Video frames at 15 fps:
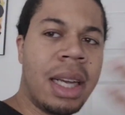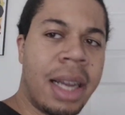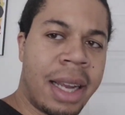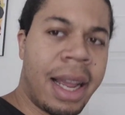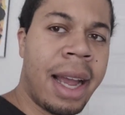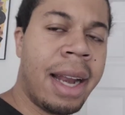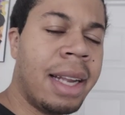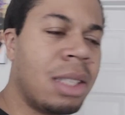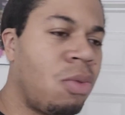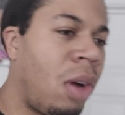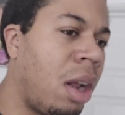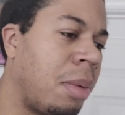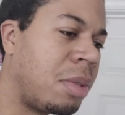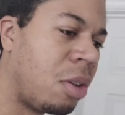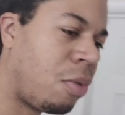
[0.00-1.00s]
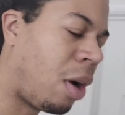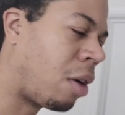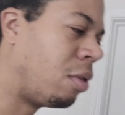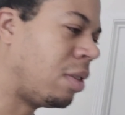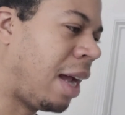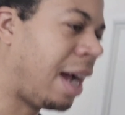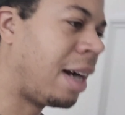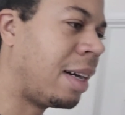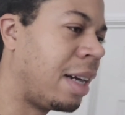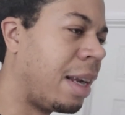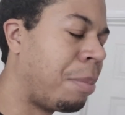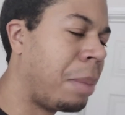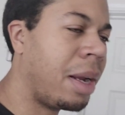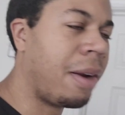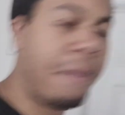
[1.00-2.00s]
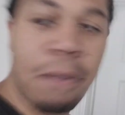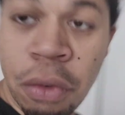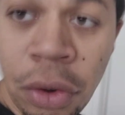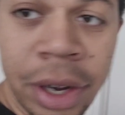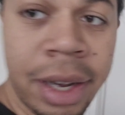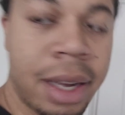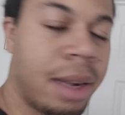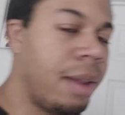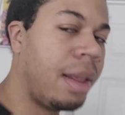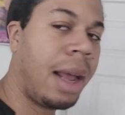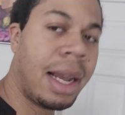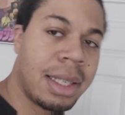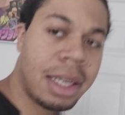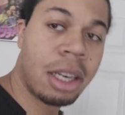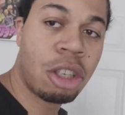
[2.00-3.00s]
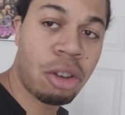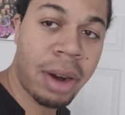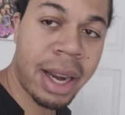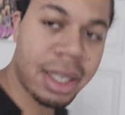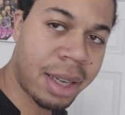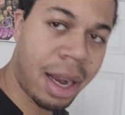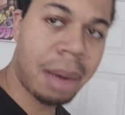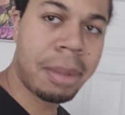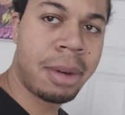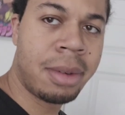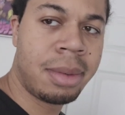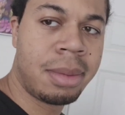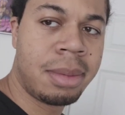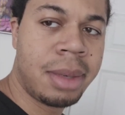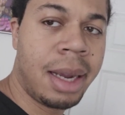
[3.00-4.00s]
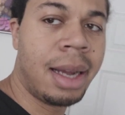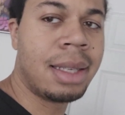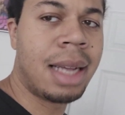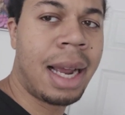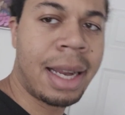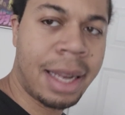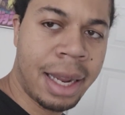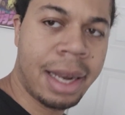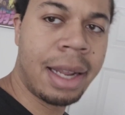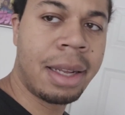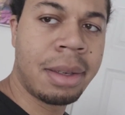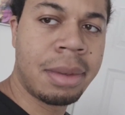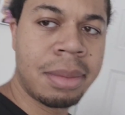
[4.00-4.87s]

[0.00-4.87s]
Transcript: again is right up Soraku's alley, being a freak, as in a trash gamer. Yes, I get it.